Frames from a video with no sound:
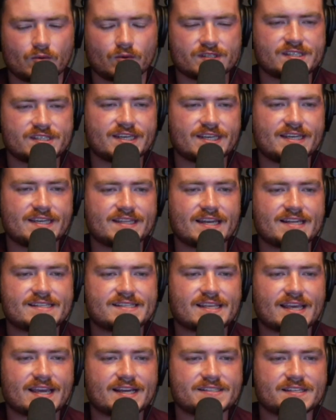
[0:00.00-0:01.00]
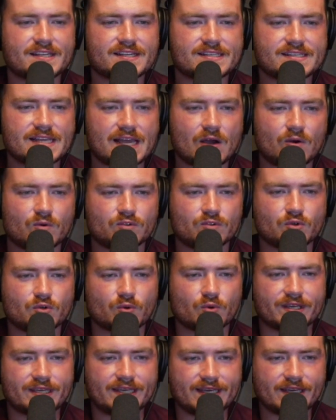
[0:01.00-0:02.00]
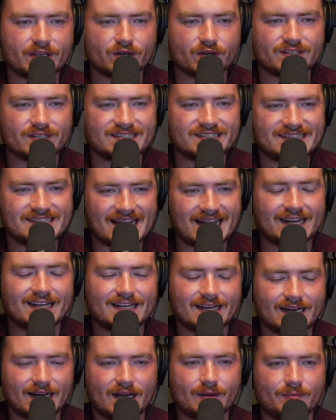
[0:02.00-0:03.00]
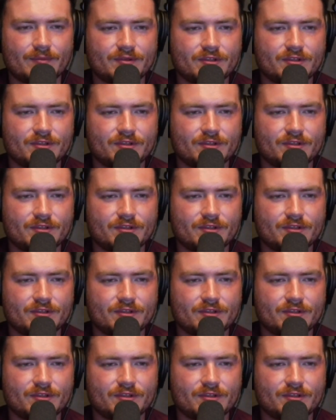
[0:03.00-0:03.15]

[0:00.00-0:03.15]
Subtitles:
again, that is exodusoutdoorgear.com.